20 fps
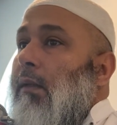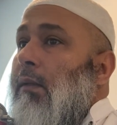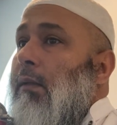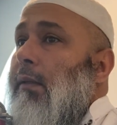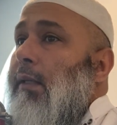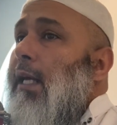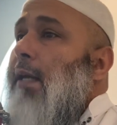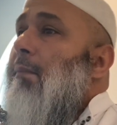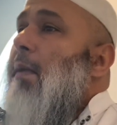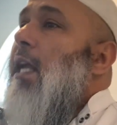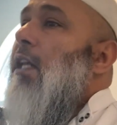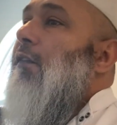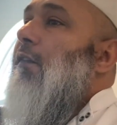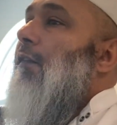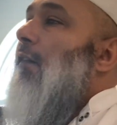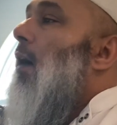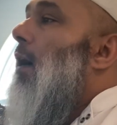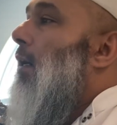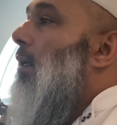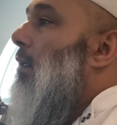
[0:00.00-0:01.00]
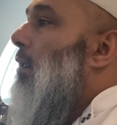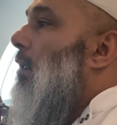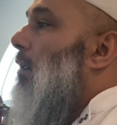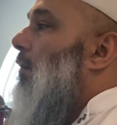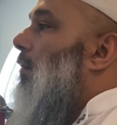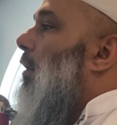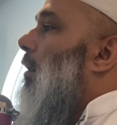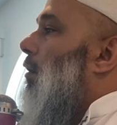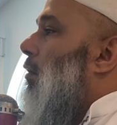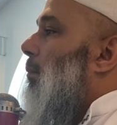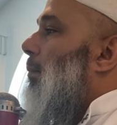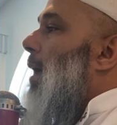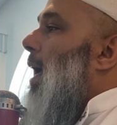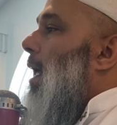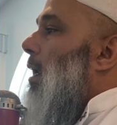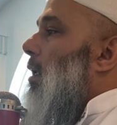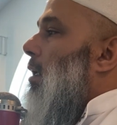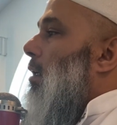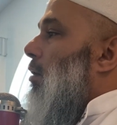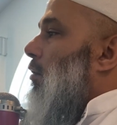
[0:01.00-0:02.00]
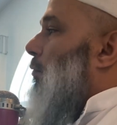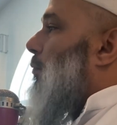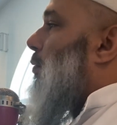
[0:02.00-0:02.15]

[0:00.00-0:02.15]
they made fun of the companion of